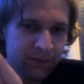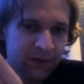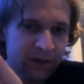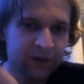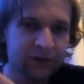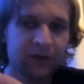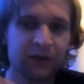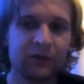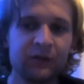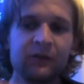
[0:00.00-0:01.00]
Like
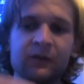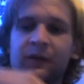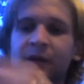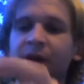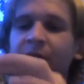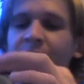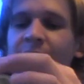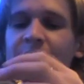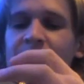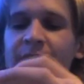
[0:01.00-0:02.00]
so.
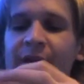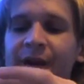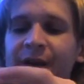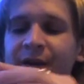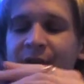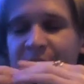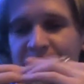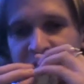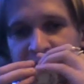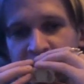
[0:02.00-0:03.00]
And he sounds
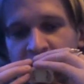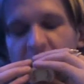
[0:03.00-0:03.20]
like this.